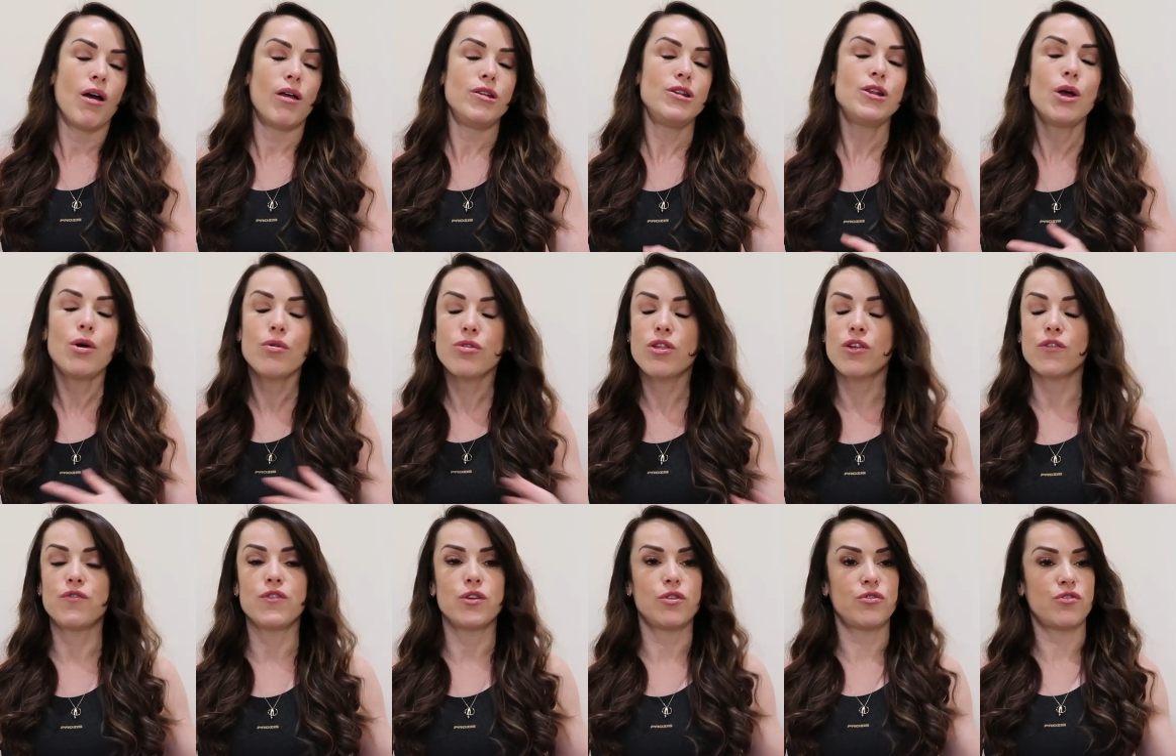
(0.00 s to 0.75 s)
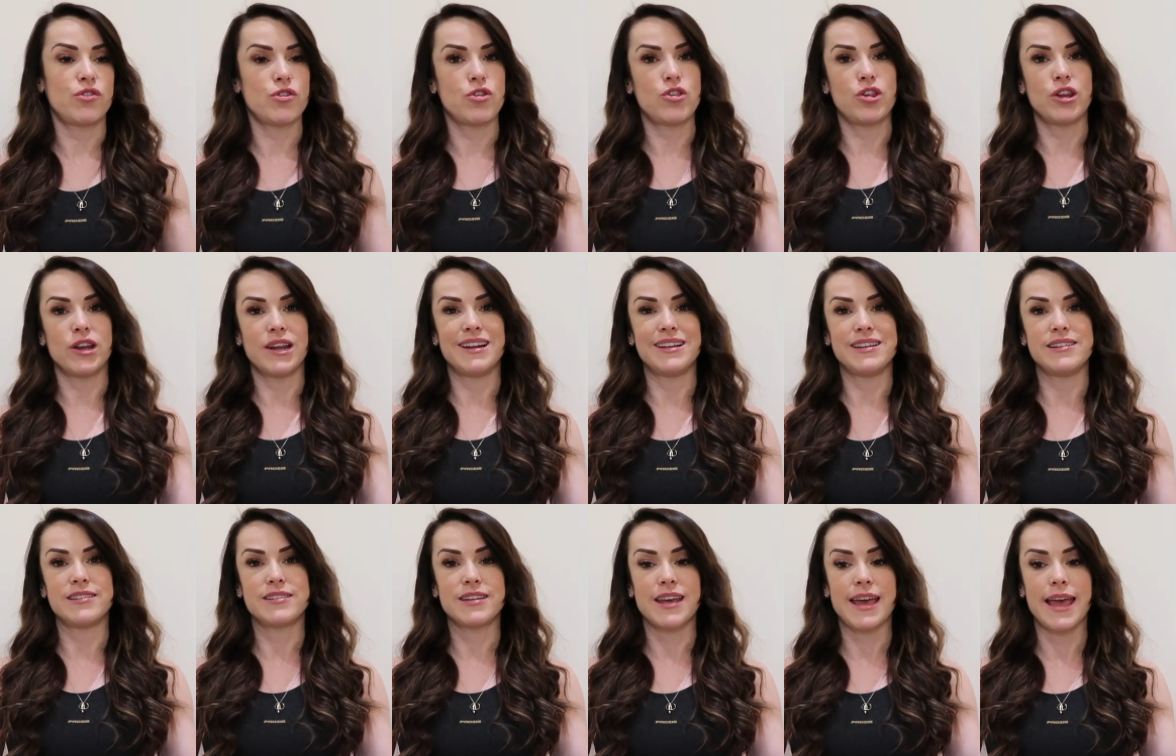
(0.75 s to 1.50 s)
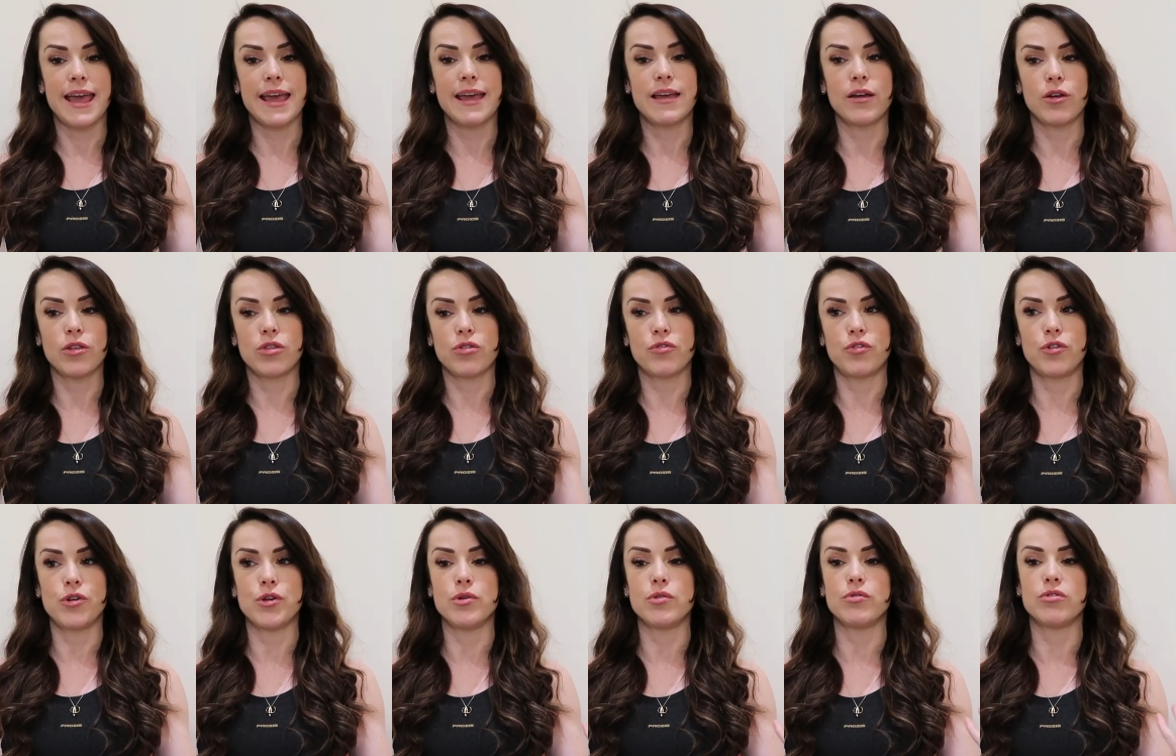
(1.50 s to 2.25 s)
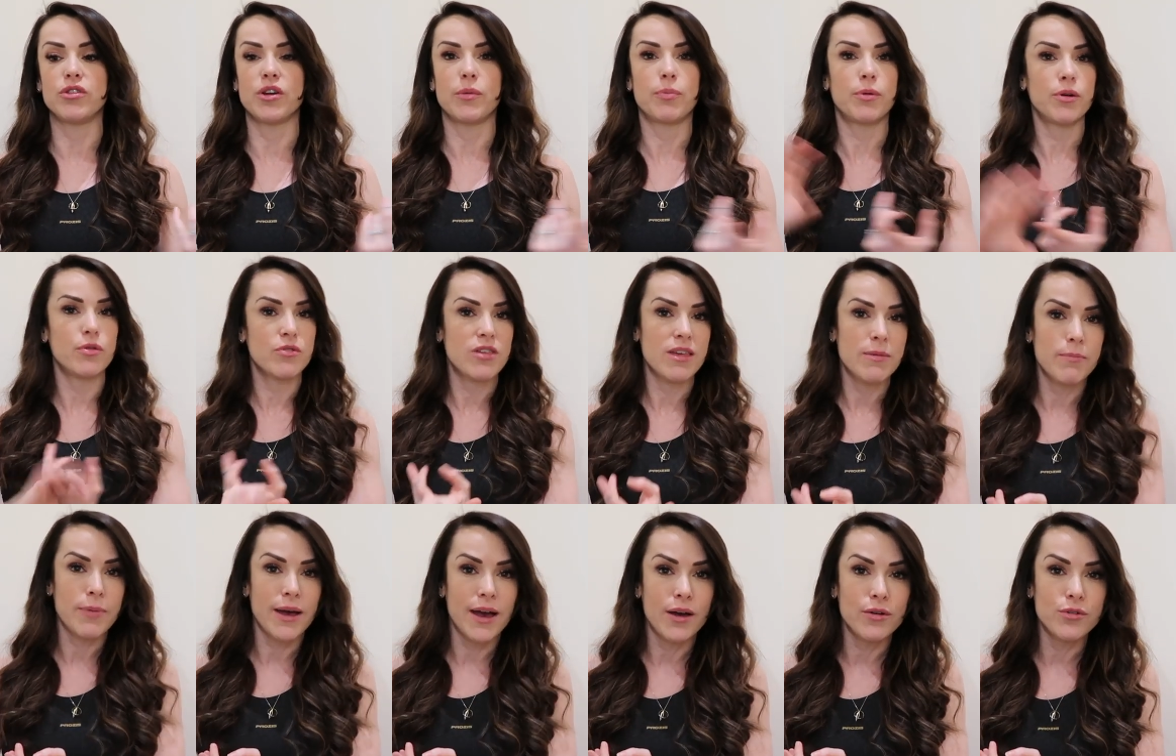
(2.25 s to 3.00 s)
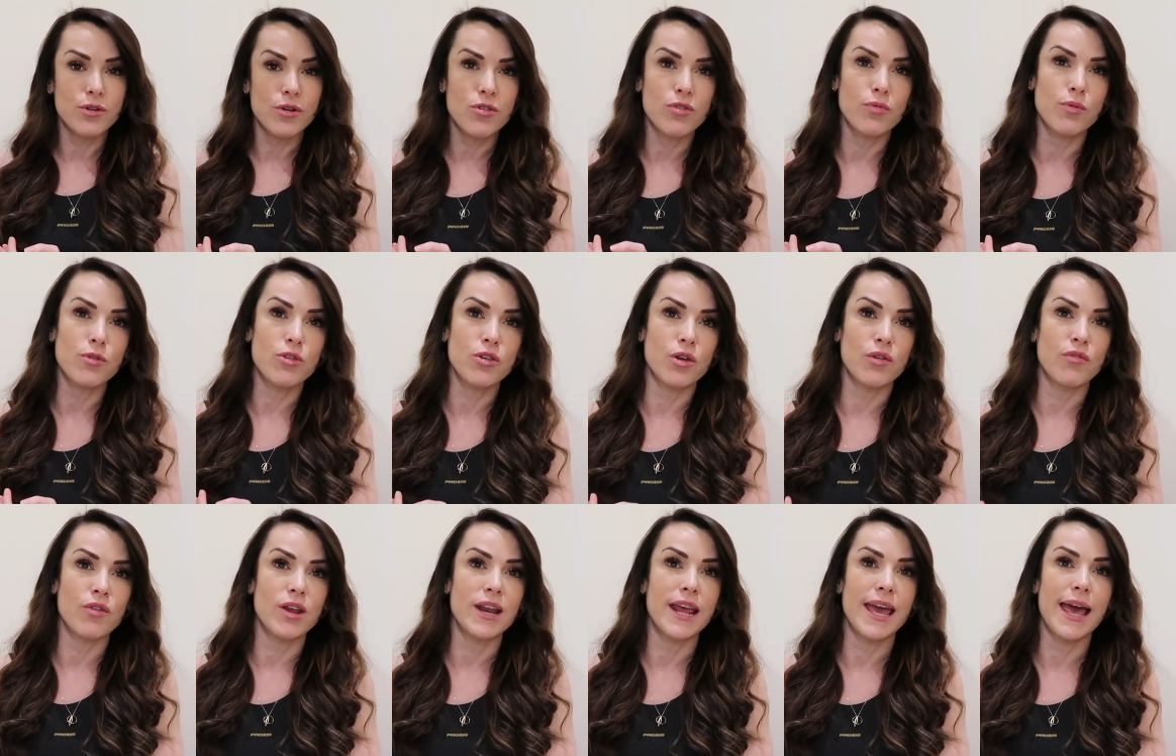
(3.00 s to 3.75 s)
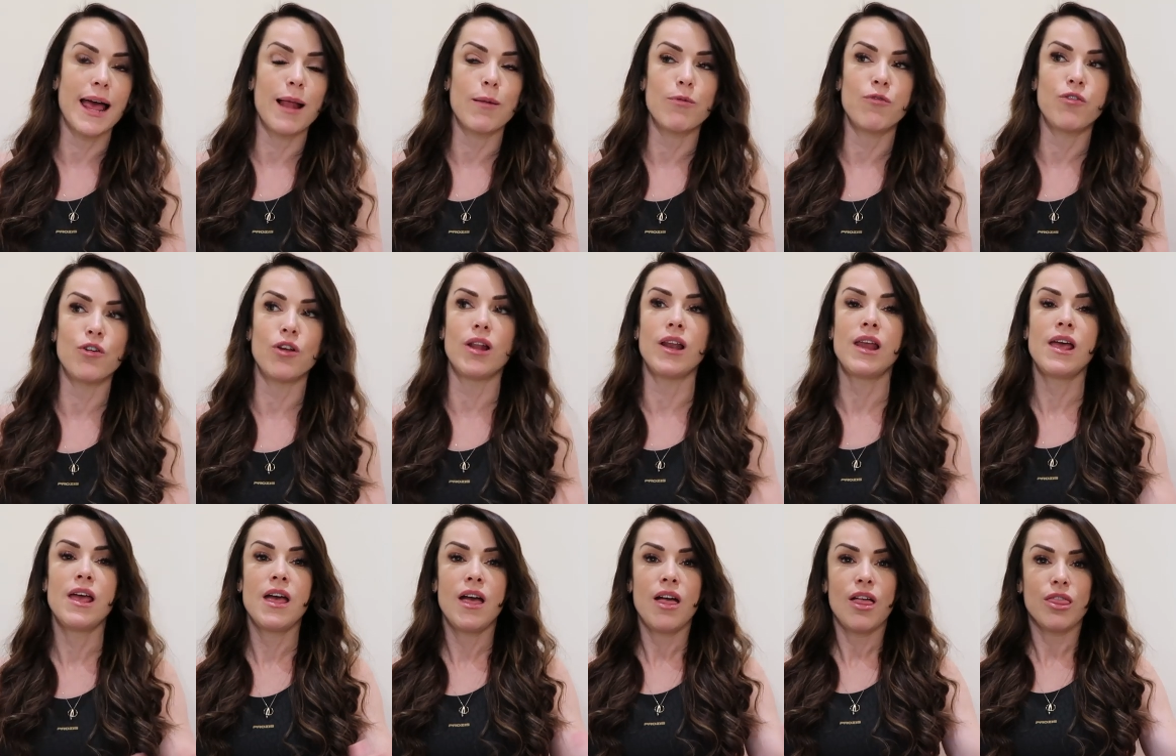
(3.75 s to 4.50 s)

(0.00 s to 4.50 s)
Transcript: loads of nutritional intake through their protein powders, which are really helpful,